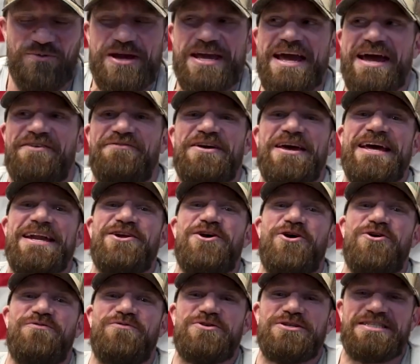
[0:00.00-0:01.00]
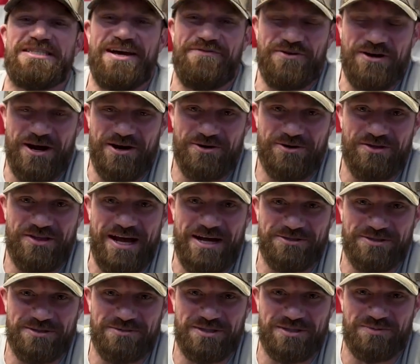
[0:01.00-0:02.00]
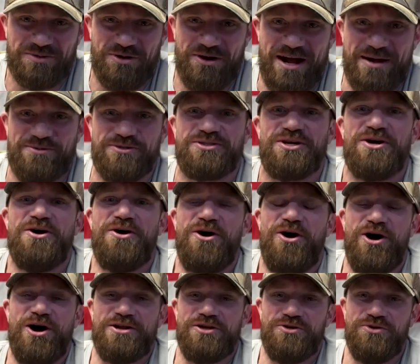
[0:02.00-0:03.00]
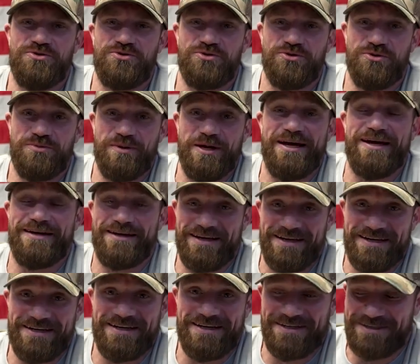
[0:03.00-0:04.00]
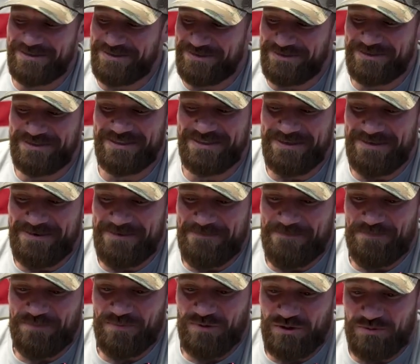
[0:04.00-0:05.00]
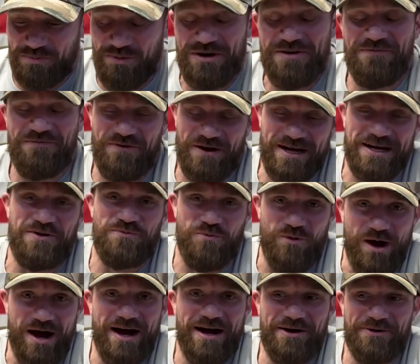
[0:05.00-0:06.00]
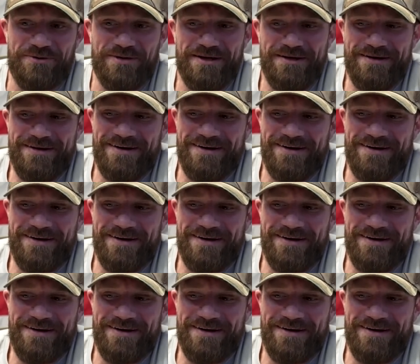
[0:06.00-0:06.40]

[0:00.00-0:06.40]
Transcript: We have hit over 700,000 subscribers on YouTube, and it is pretty fucking wild.